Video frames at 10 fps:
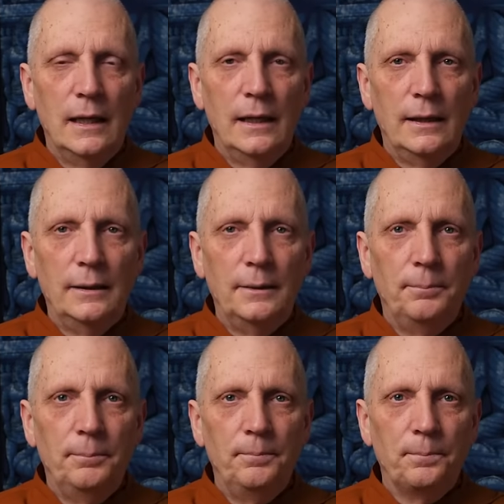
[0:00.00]

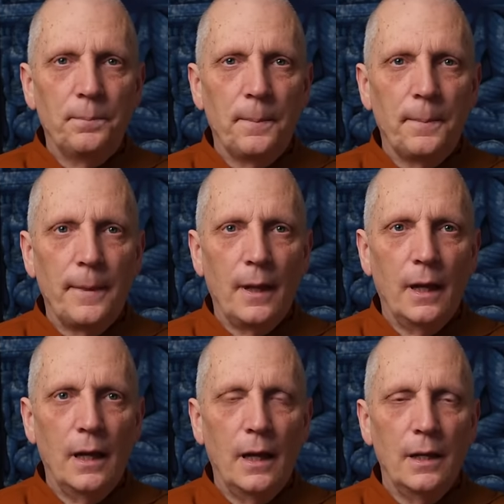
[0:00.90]
Um,
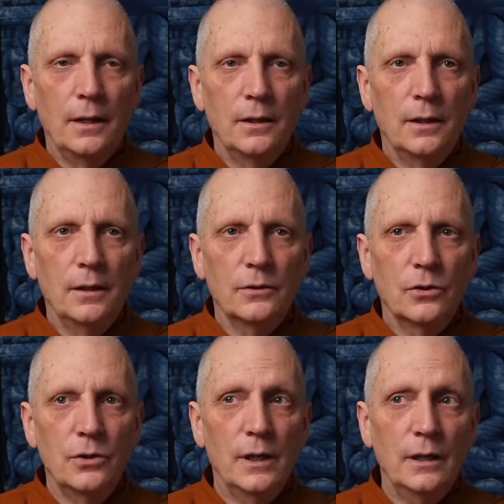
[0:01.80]

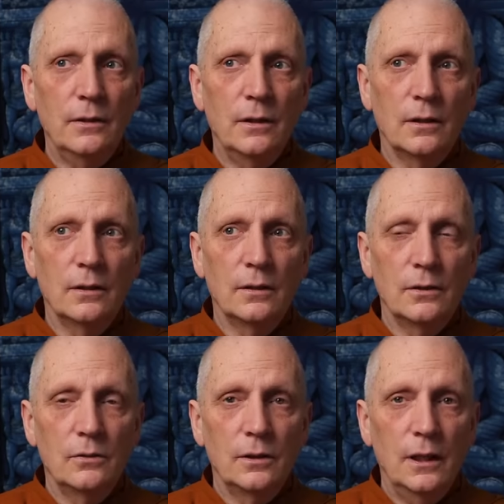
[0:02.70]
so you get there,
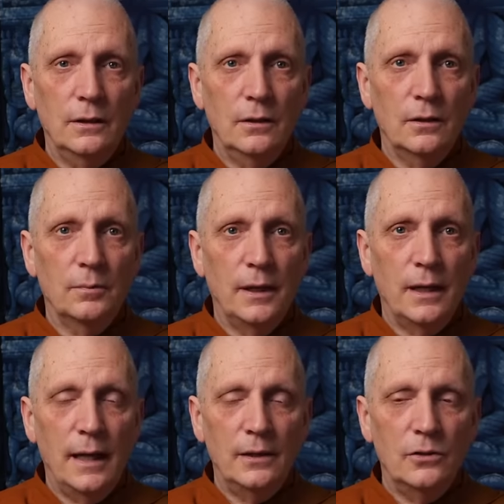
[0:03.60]
you can get there by
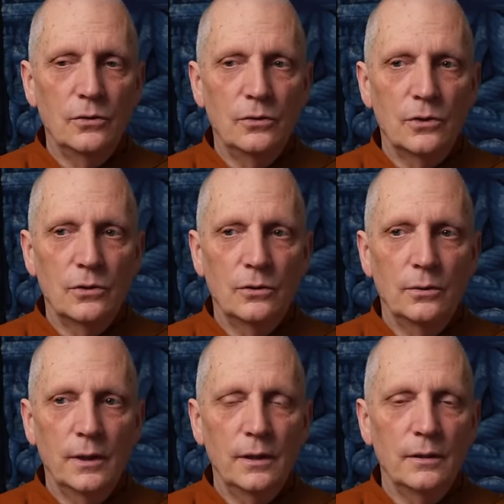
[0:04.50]
attitudes. So
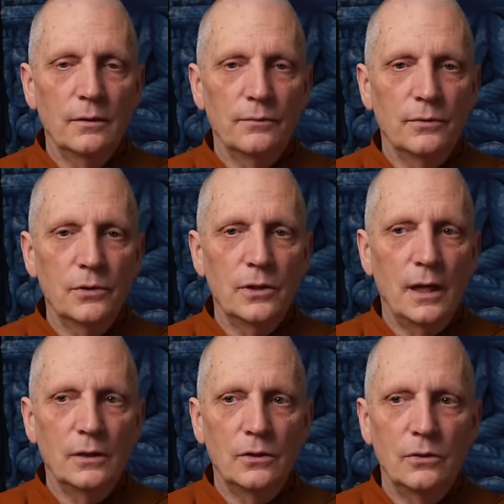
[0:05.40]
one of the the first
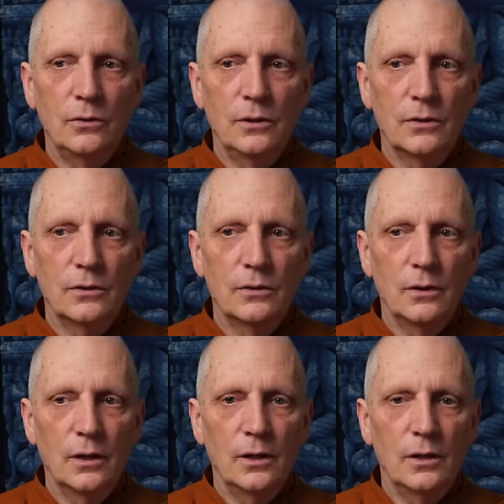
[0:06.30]
attitude is
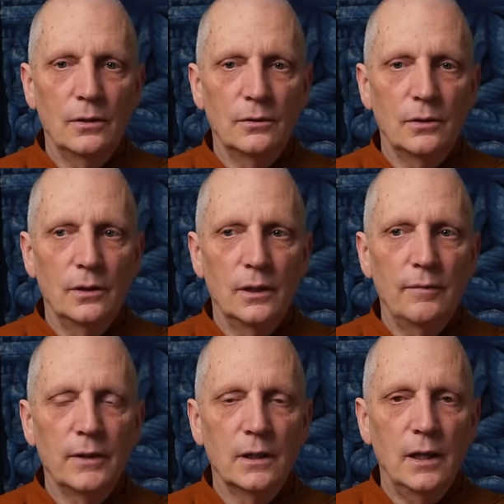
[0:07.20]
uh,
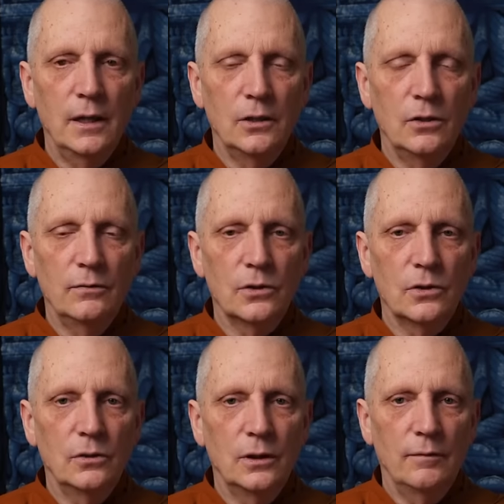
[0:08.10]
loving kind,
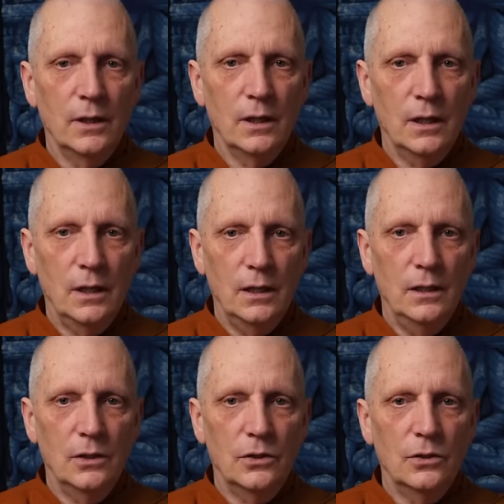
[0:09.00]
universal loving
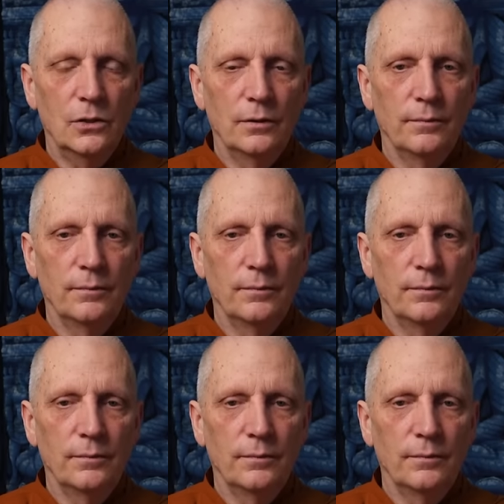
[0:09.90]
kindness.